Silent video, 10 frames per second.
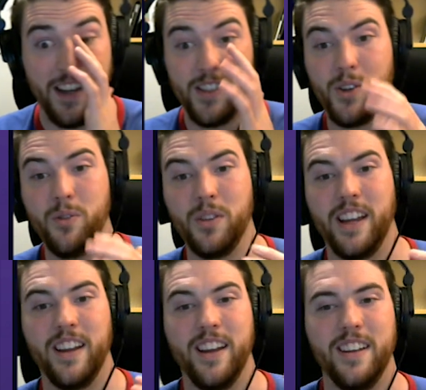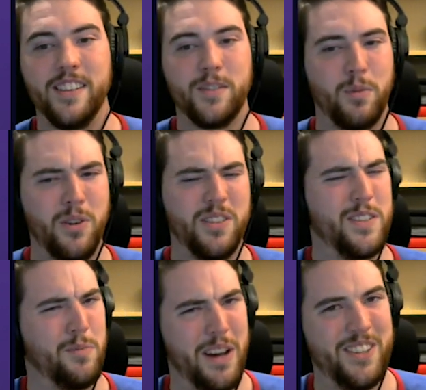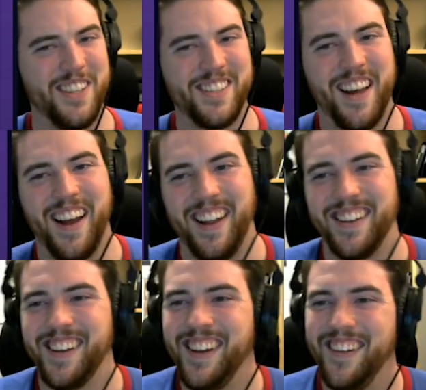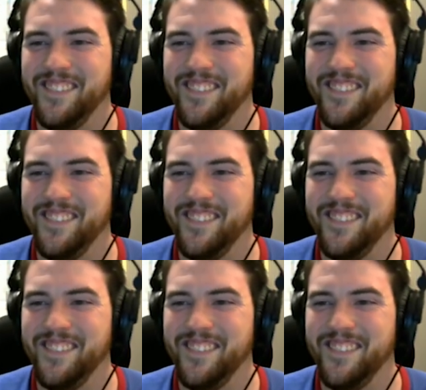Truly, this world is well designed.